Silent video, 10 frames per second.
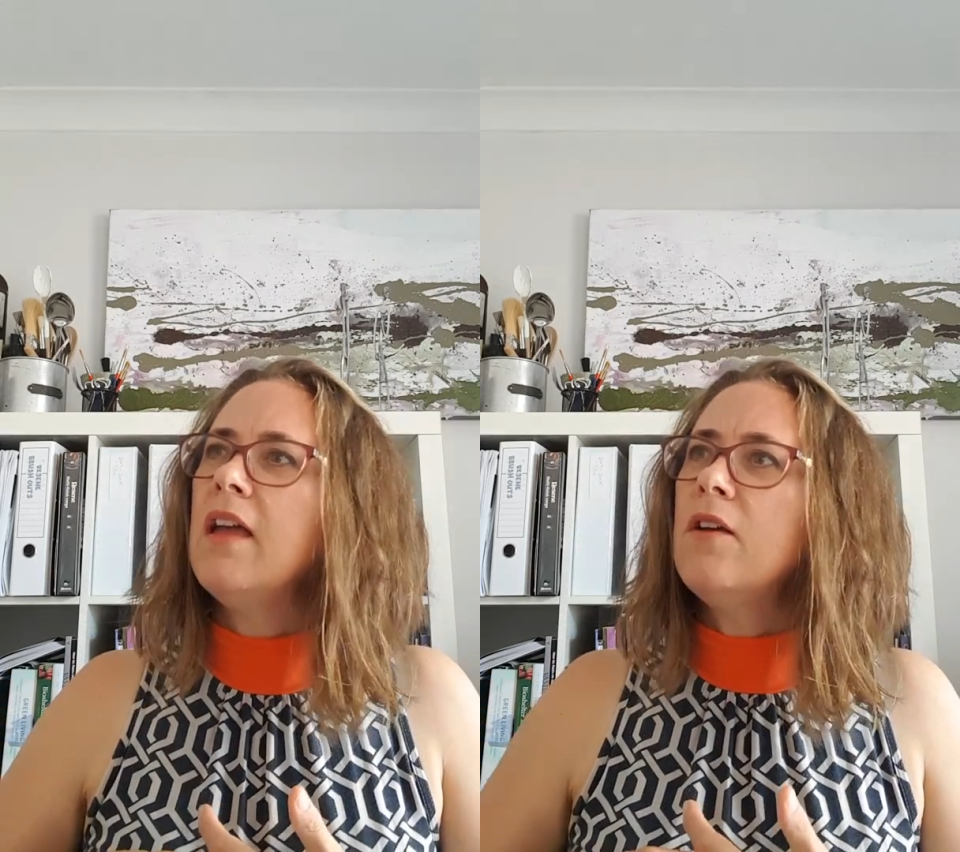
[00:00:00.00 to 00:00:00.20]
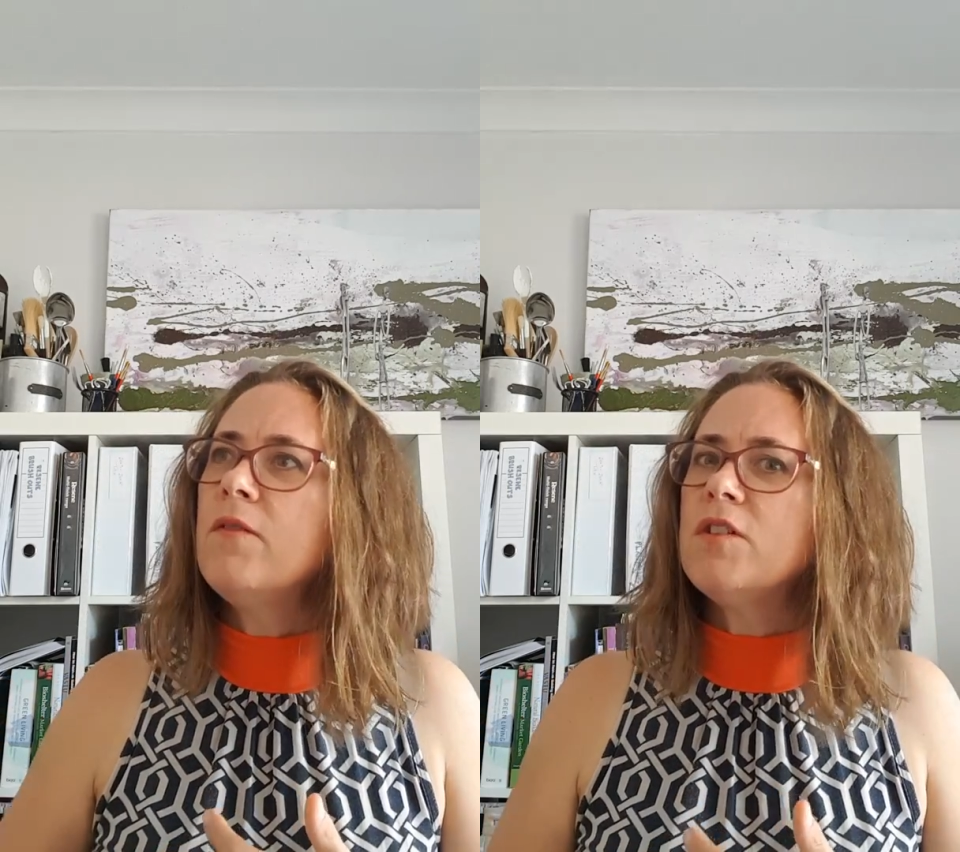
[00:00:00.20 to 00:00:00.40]

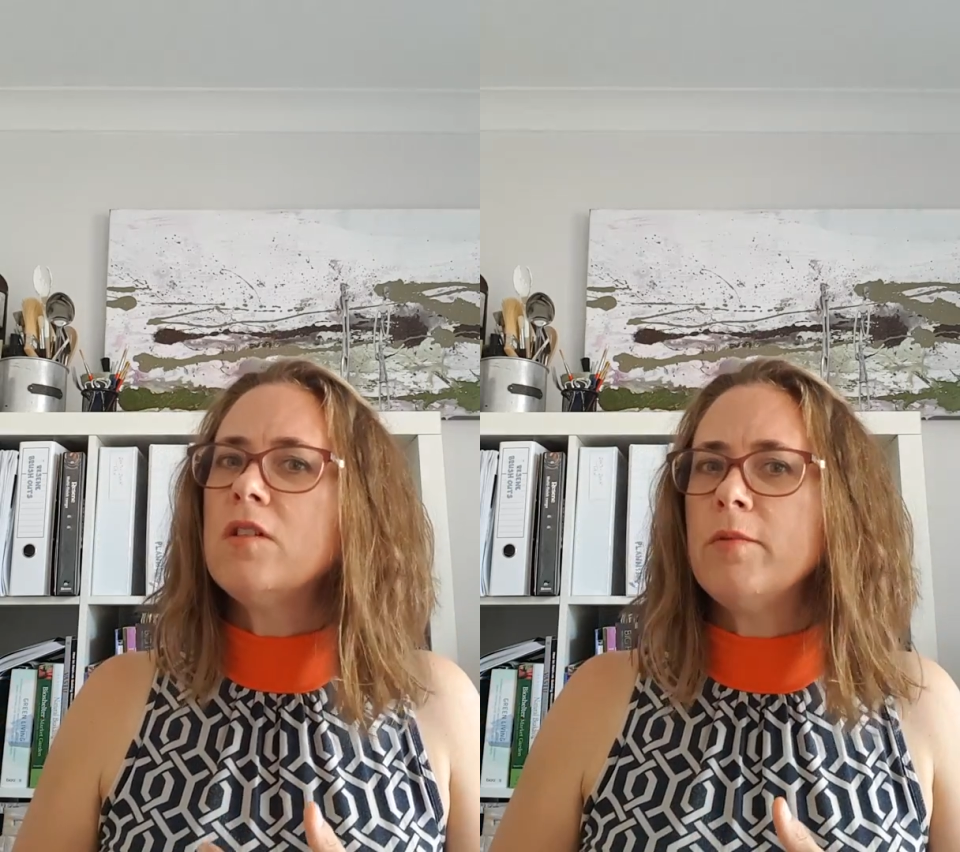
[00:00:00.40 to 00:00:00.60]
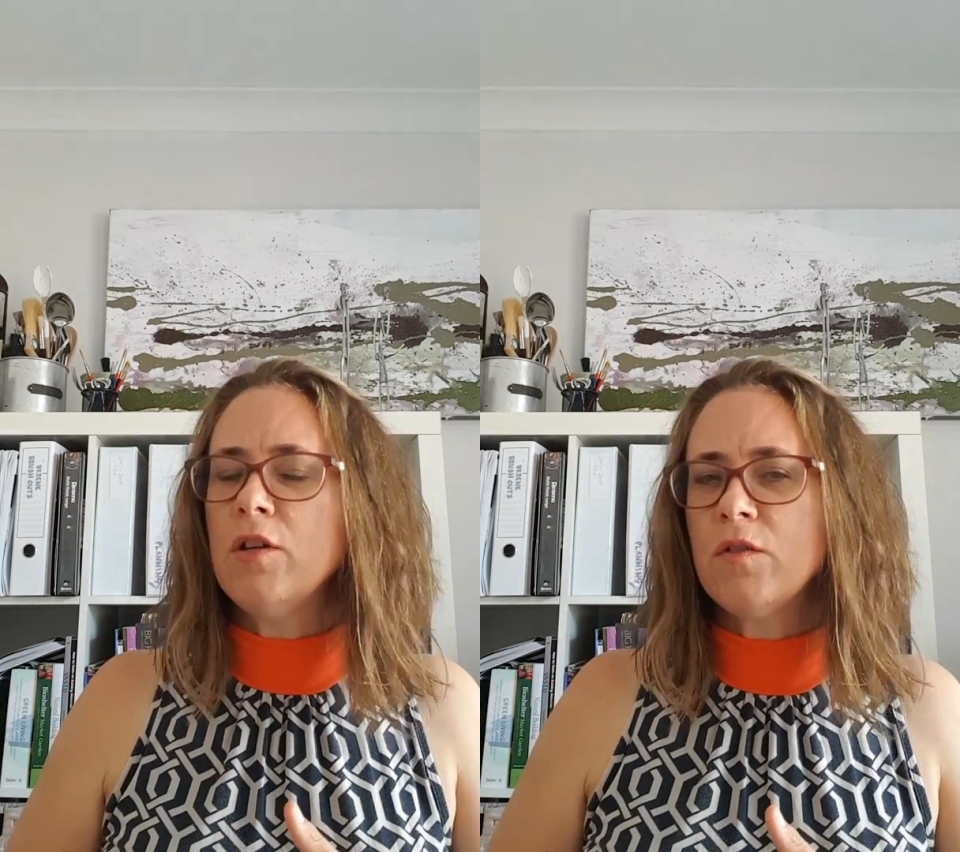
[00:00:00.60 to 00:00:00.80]
If it's
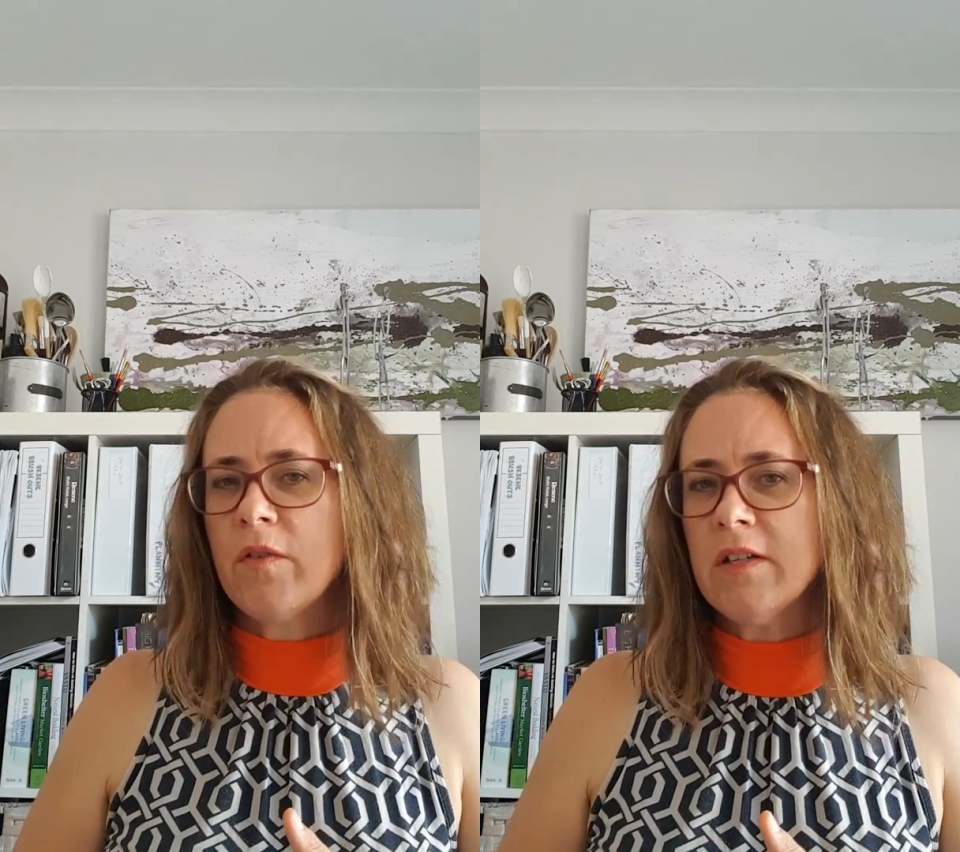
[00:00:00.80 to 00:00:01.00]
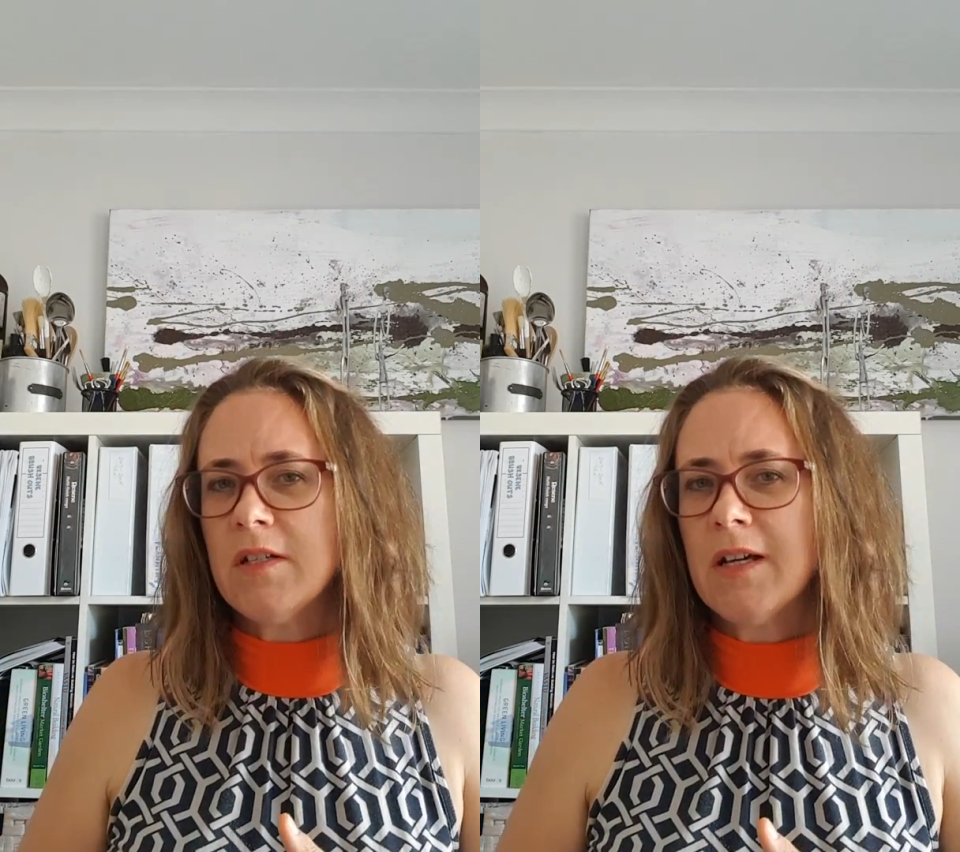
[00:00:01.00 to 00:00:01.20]
to be used
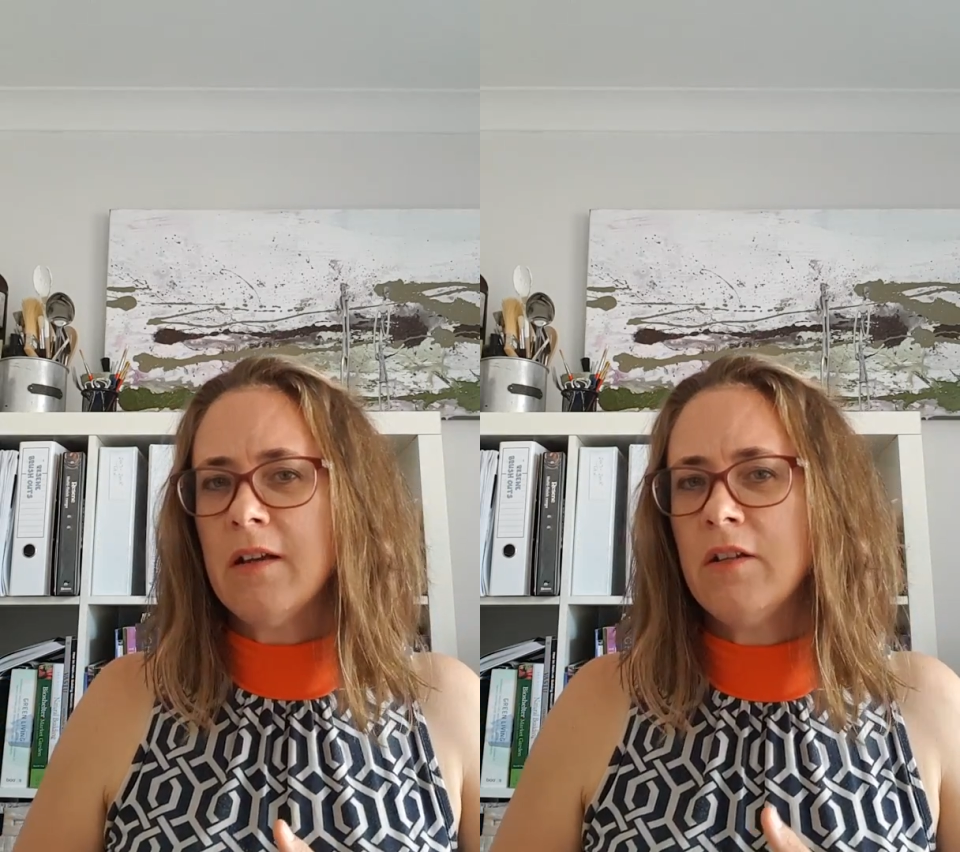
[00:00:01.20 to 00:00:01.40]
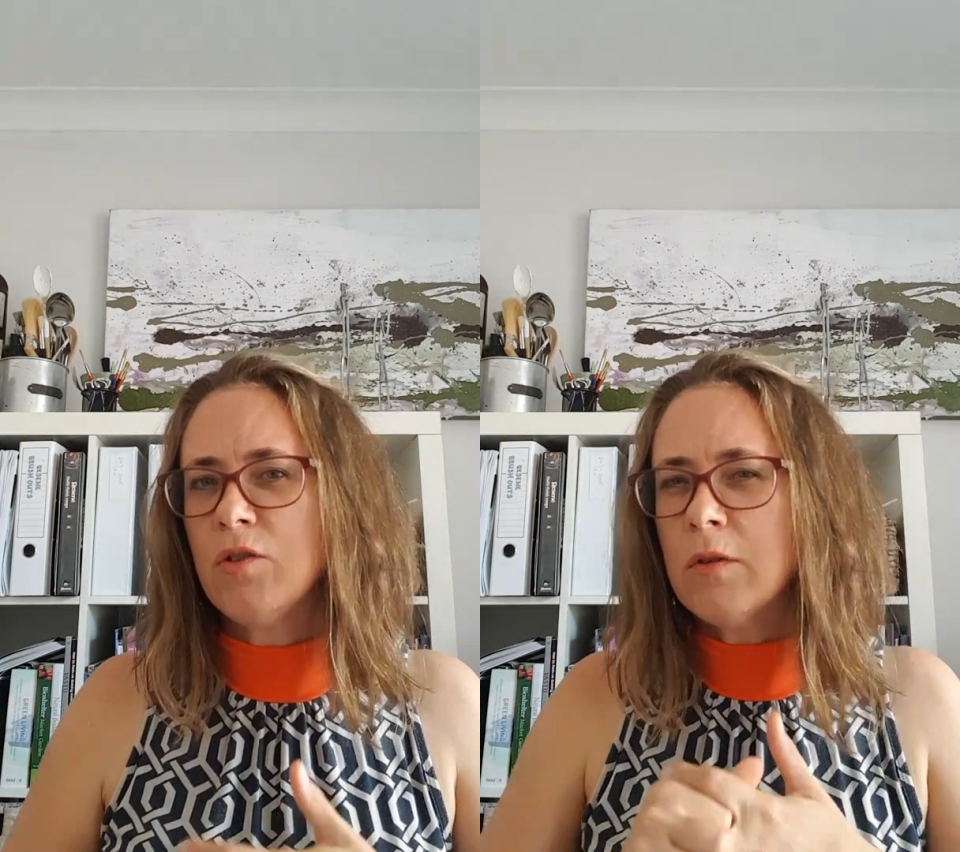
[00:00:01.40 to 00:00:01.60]
for entertaining,